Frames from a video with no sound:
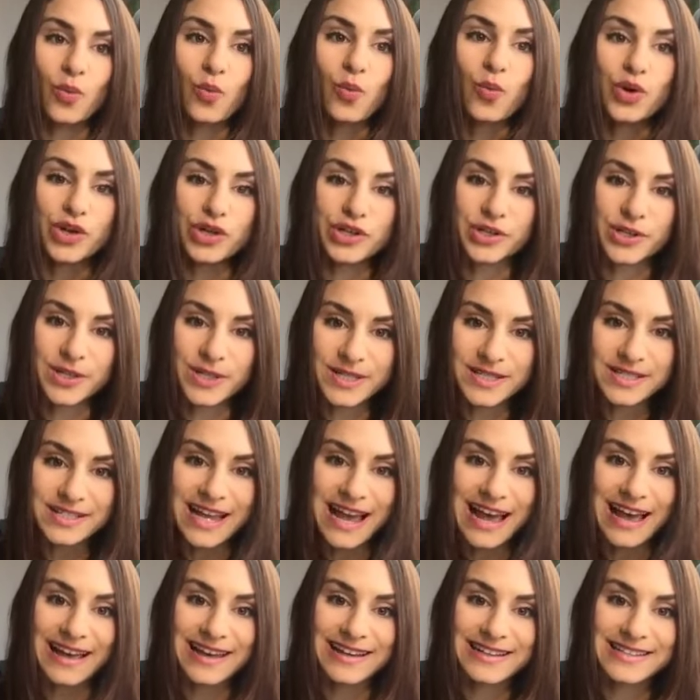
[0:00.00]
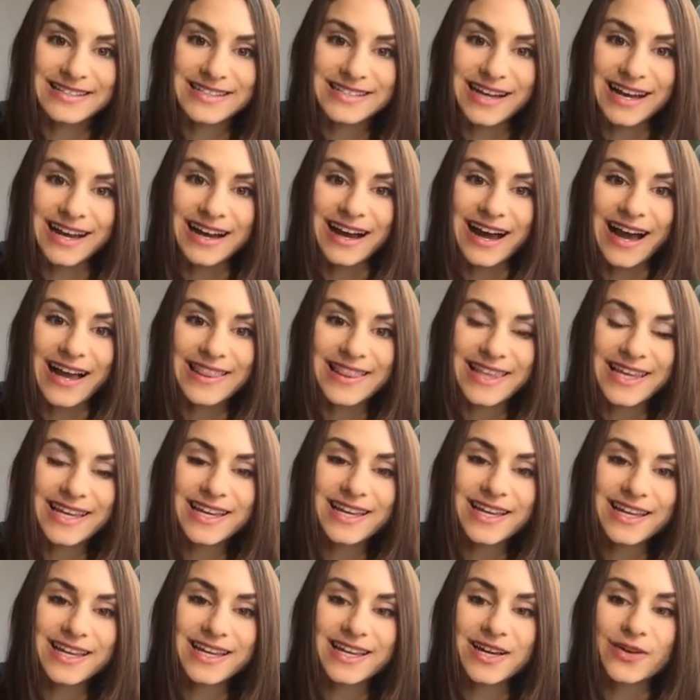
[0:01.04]
world. And I
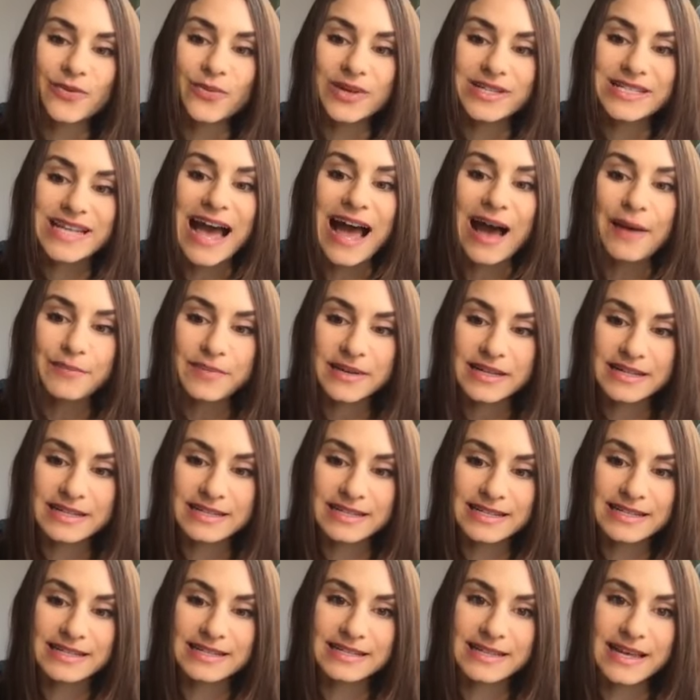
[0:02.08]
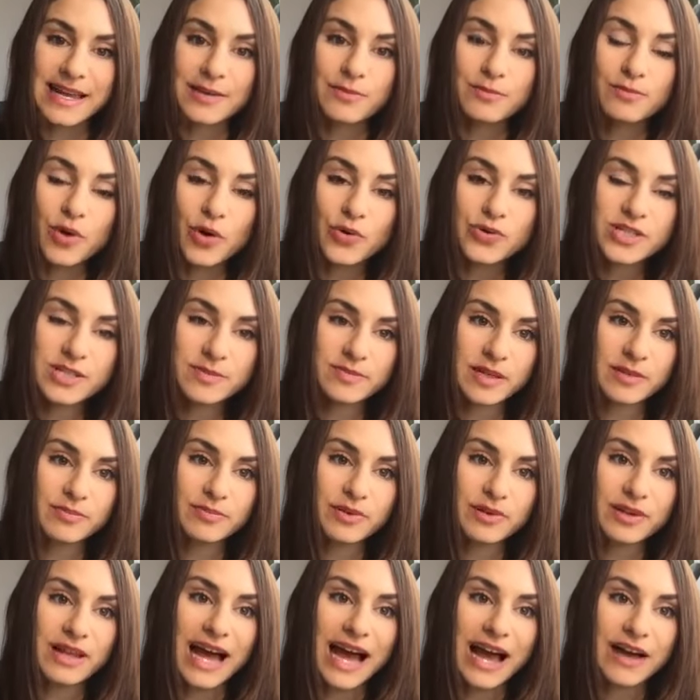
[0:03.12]
think what's happened is that most
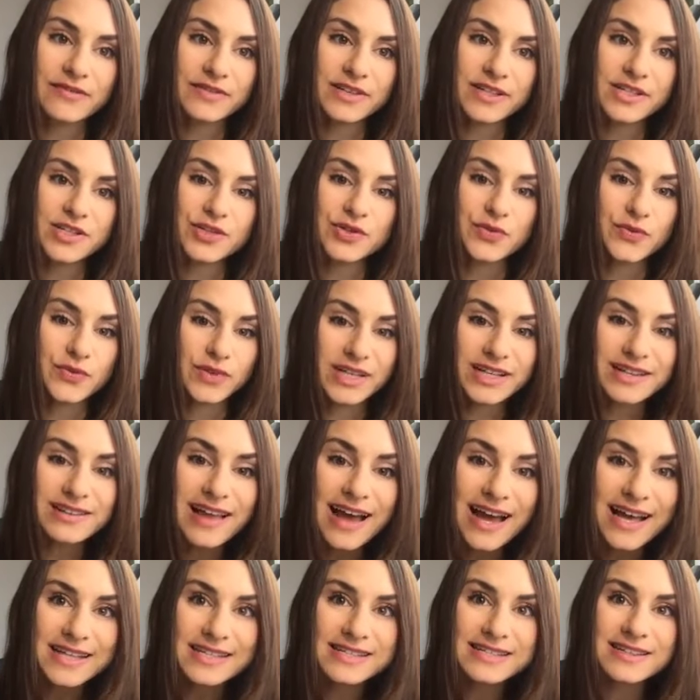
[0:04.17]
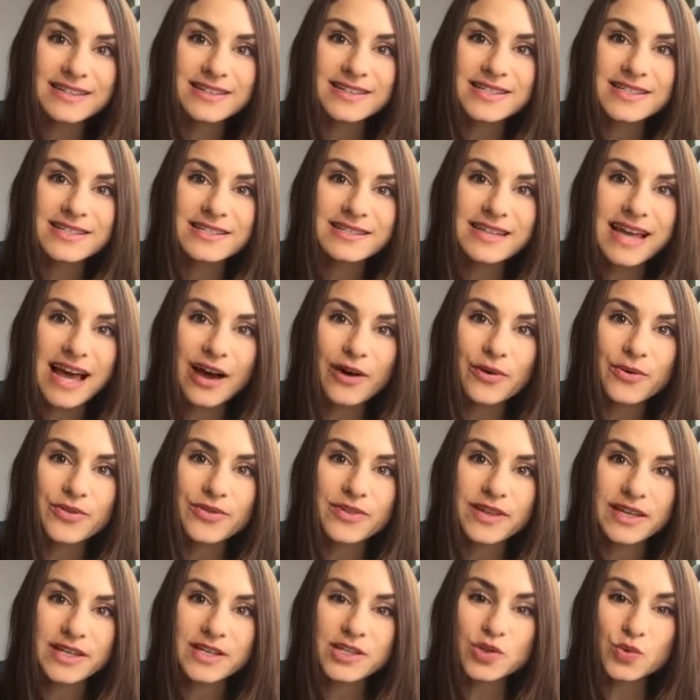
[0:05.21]
people haven't realized that this is
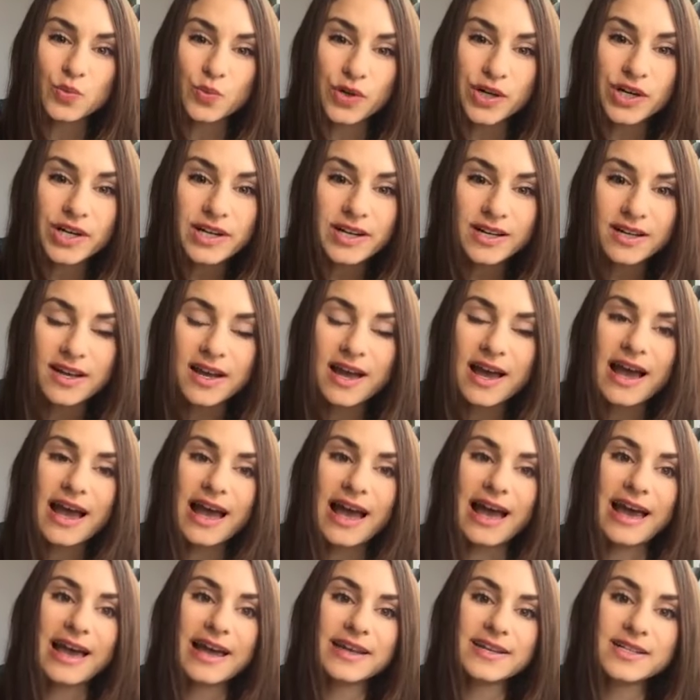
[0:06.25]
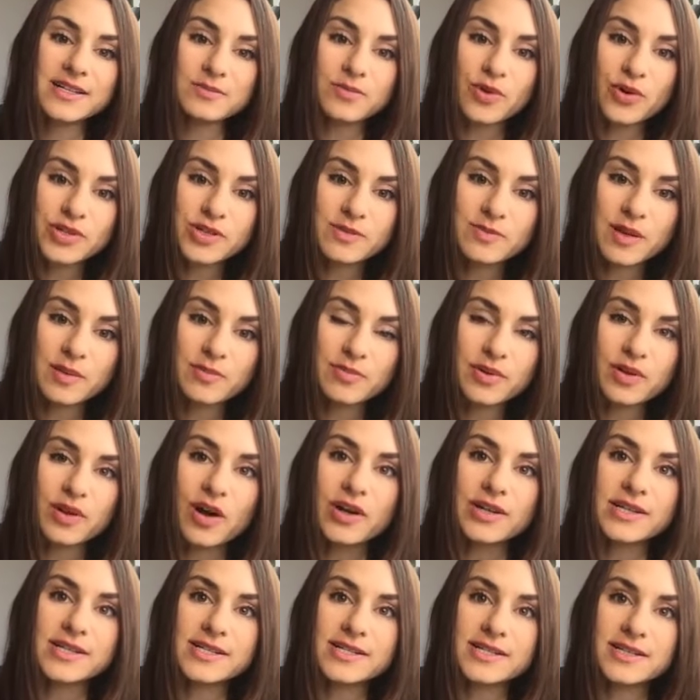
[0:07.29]
how things work, and most people
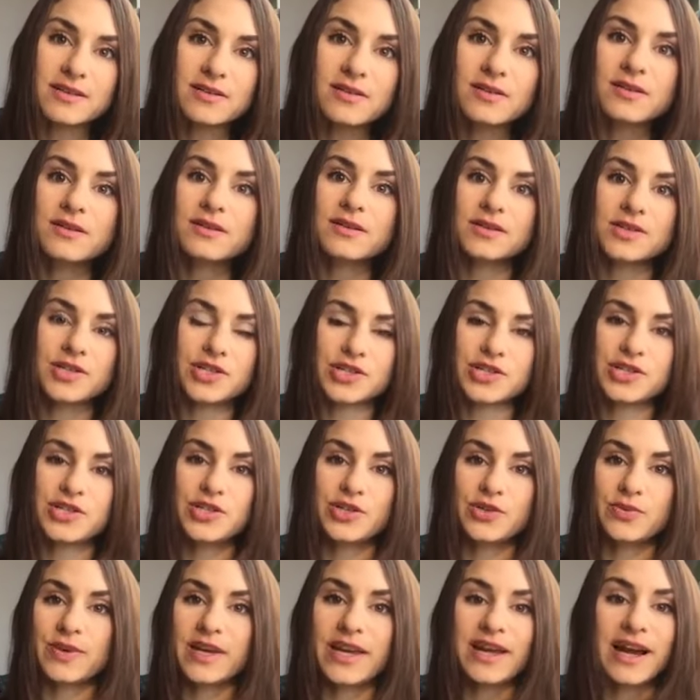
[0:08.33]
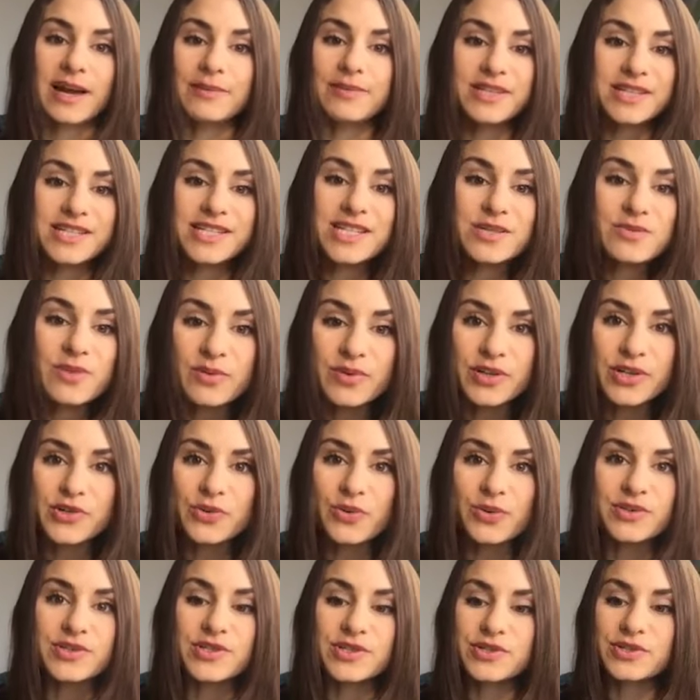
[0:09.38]
are still just doing, I mean, this is what we're
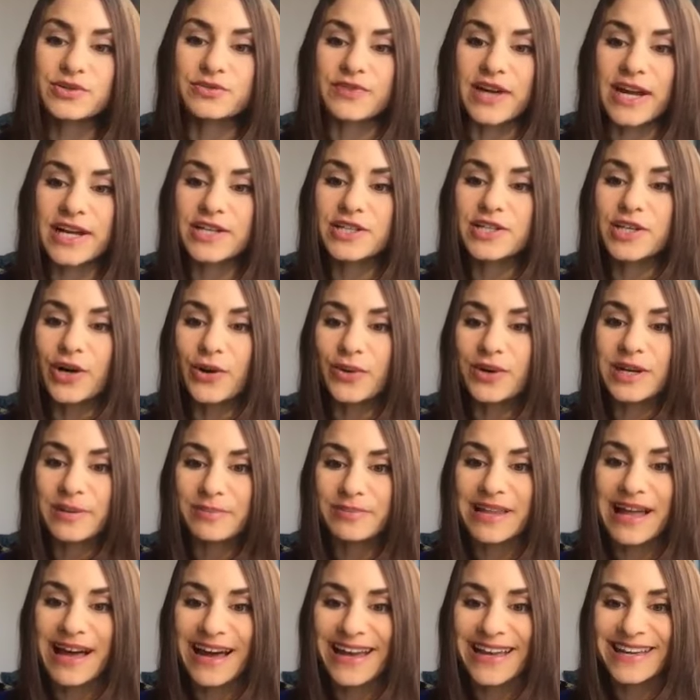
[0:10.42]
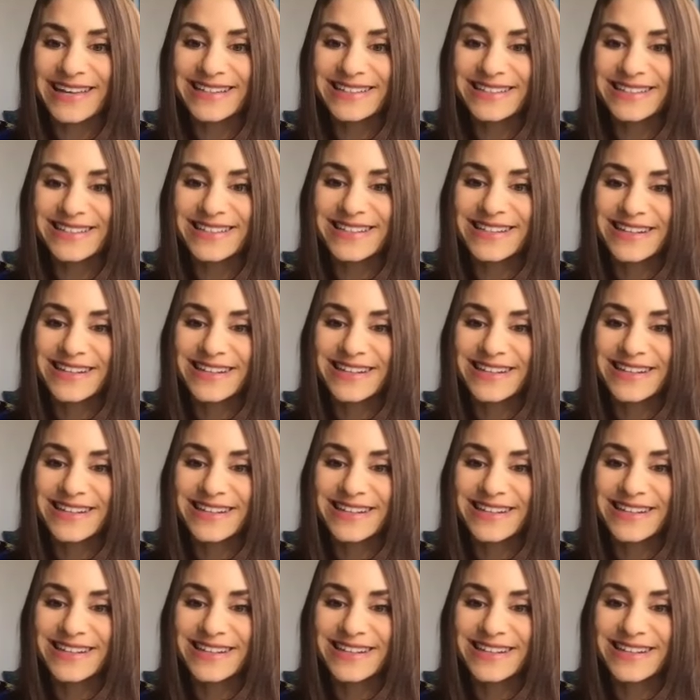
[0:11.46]
told to do, right? Go and apply.